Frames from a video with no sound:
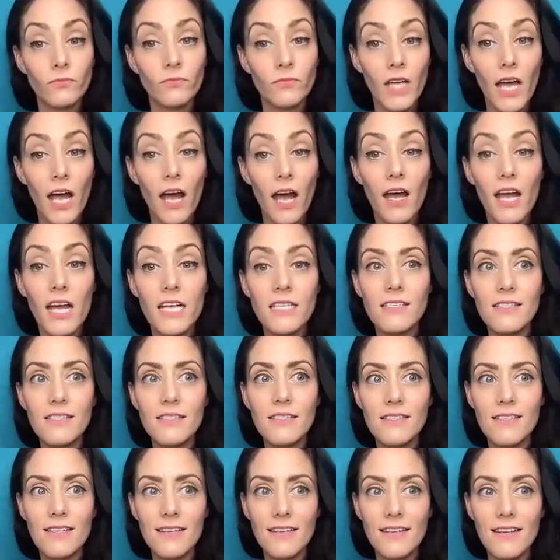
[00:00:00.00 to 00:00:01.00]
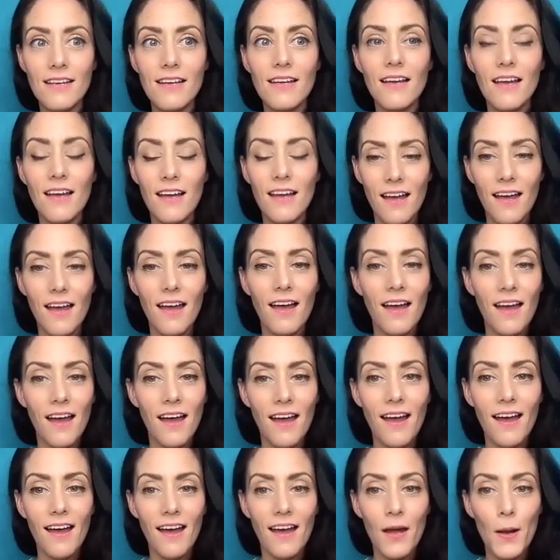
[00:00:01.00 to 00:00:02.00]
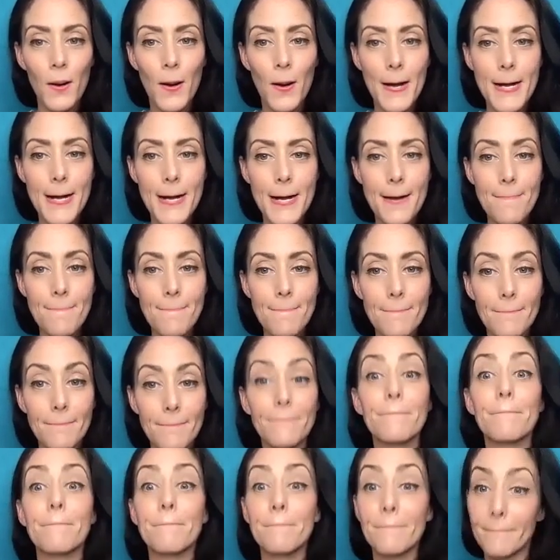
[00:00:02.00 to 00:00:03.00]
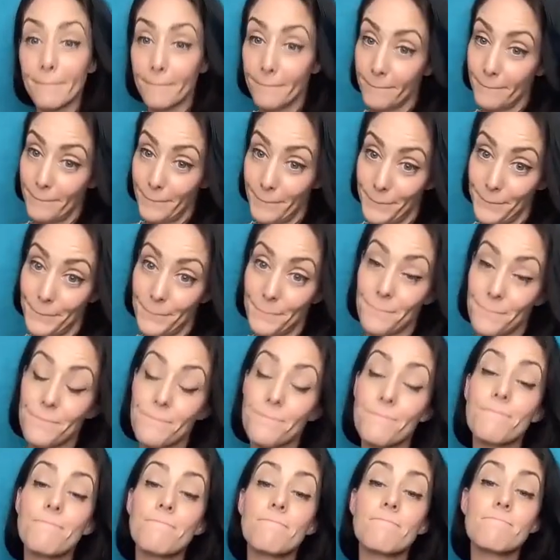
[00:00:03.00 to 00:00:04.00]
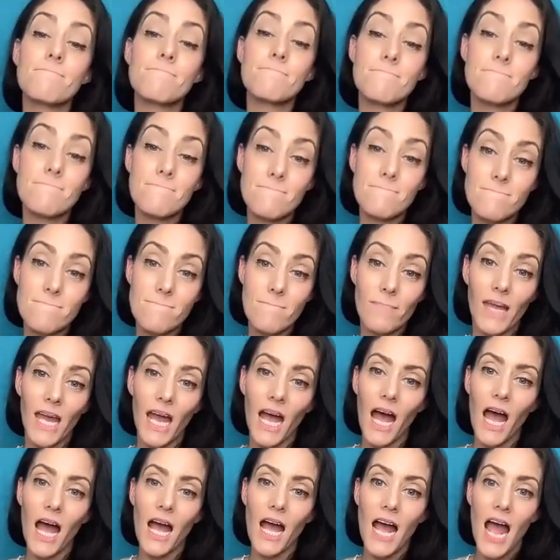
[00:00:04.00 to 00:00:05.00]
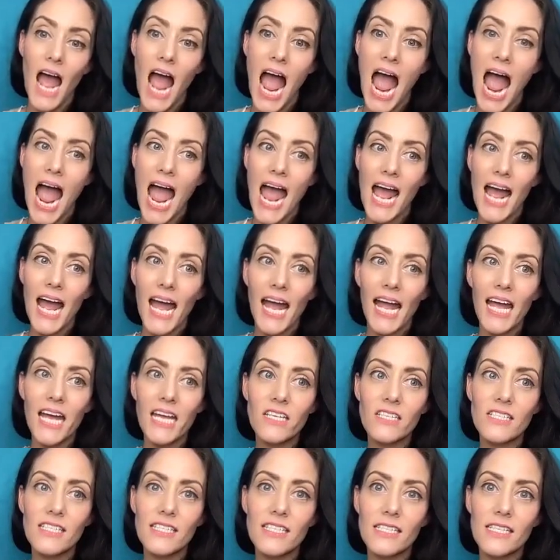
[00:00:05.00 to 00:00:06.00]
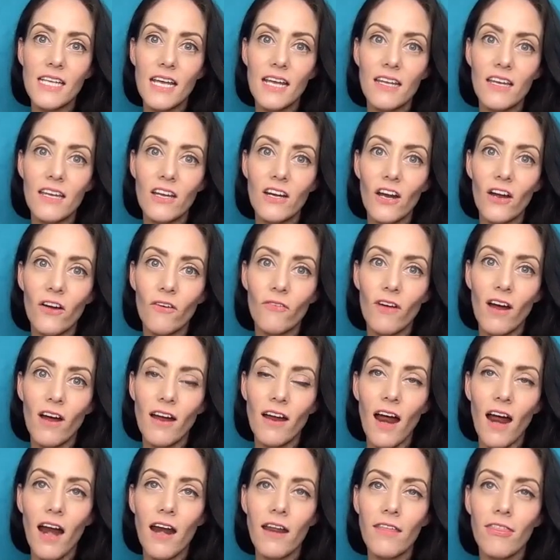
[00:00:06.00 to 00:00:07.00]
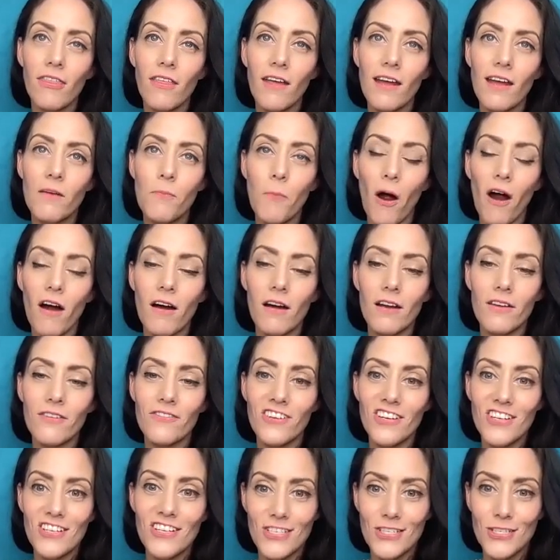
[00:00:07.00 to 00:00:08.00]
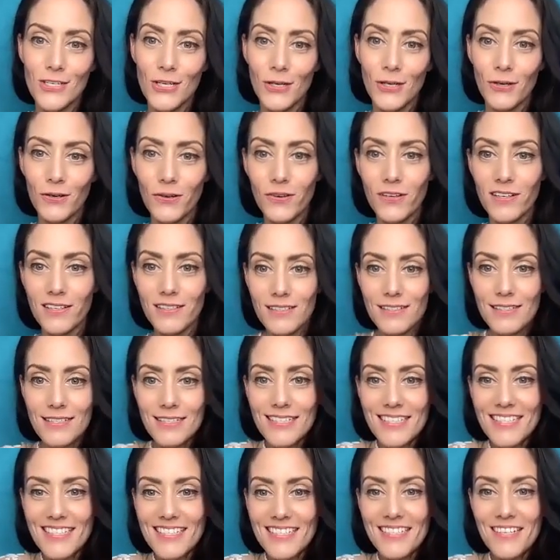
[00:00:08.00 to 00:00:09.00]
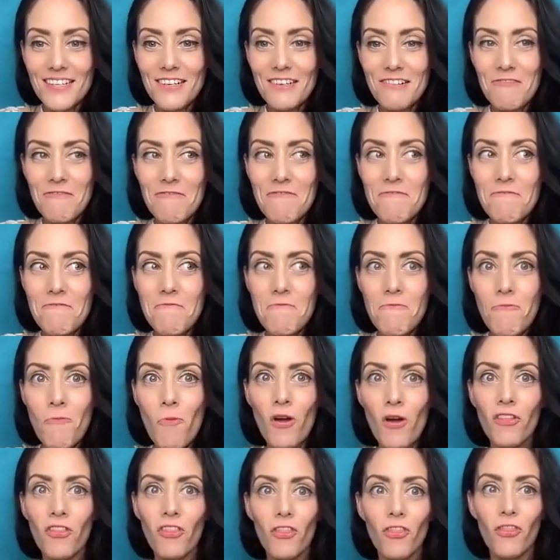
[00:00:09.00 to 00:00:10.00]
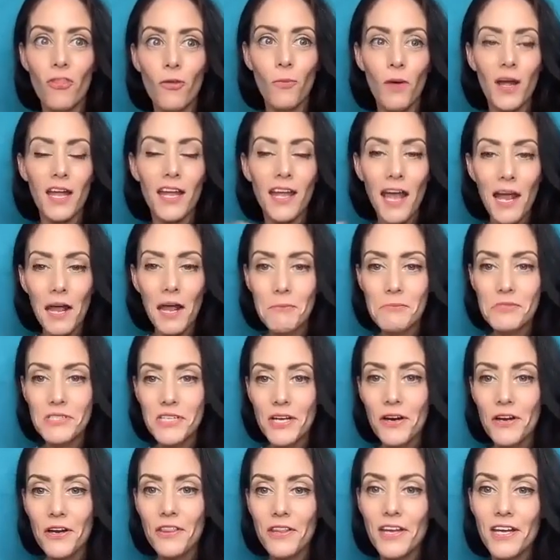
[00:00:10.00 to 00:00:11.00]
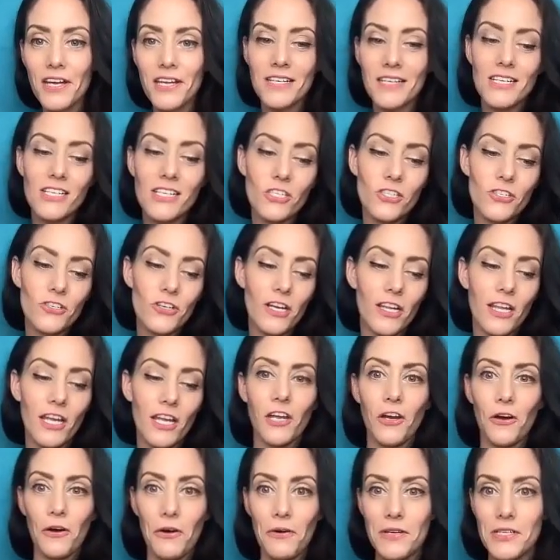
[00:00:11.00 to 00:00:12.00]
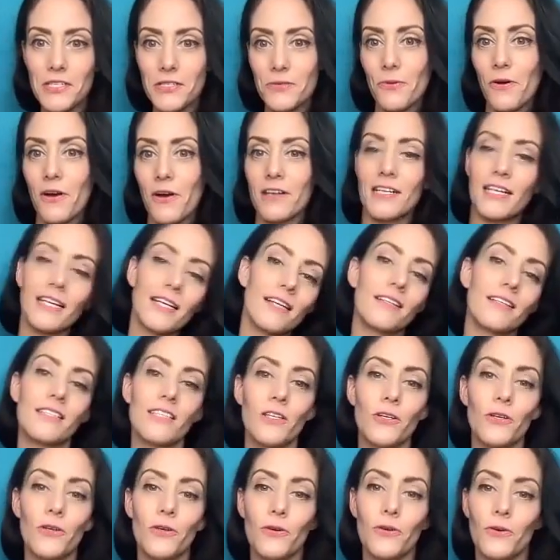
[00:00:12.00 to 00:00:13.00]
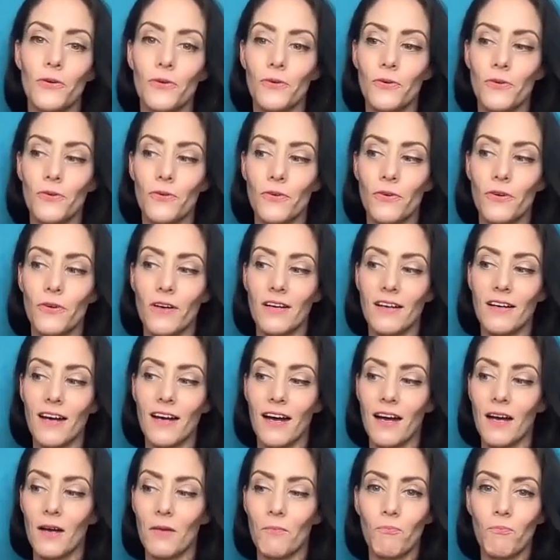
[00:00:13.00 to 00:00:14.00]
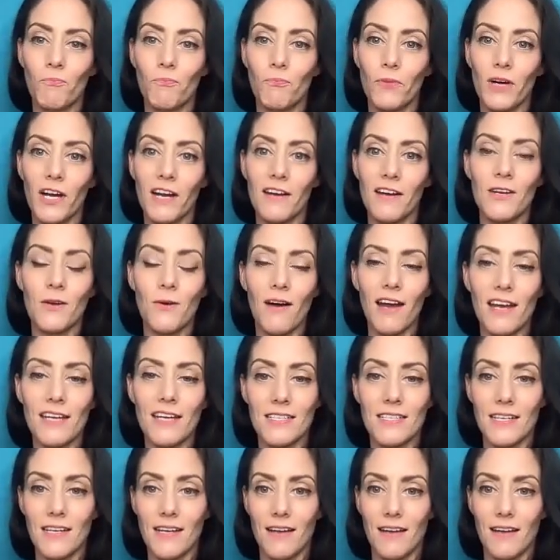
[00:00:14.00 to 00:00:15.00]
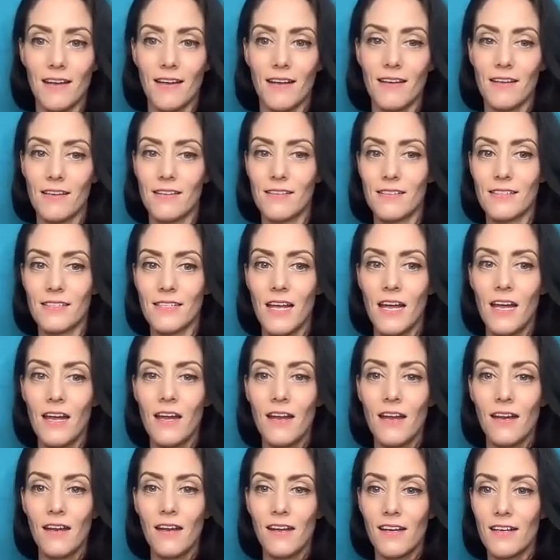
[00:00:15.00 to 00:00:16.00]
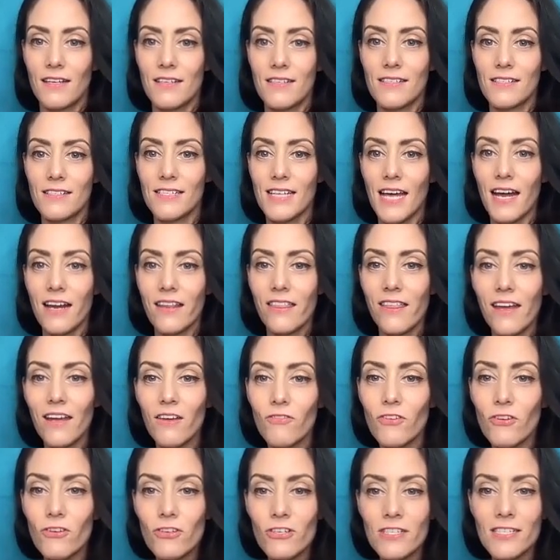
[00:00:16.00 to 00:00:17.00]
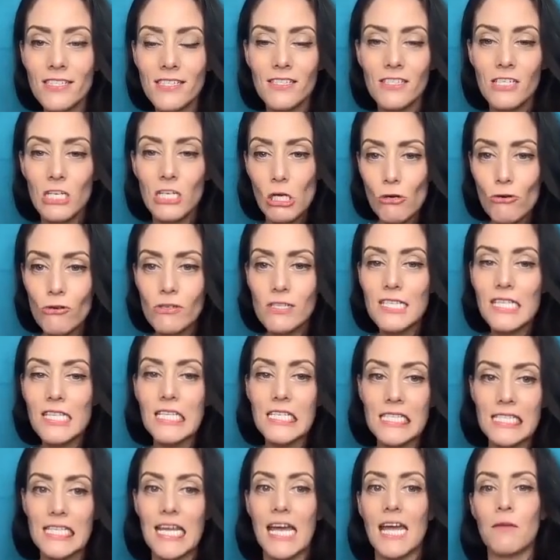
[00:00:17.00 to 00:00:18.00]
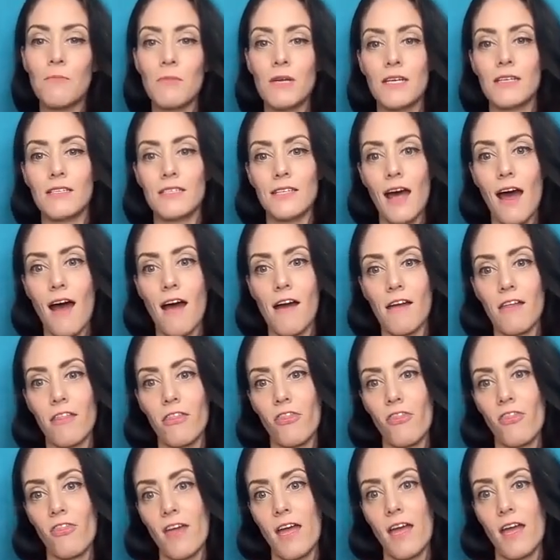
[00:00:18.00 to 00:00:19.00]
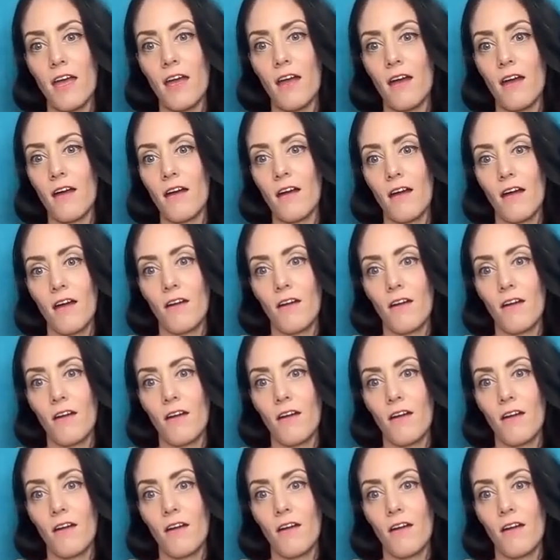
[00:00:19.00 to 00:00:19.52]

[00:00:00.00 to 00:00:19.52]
yeah, it's... yeah. Like in seven, there was more mm-hmm. people. Mm. Yeah, yeah. It's so, you yeah. know, I, I think part of it too is, with the way games are, the industry, like you're always wanting to um, bring new ideas. Because I think if you yeah. just use the same exact thing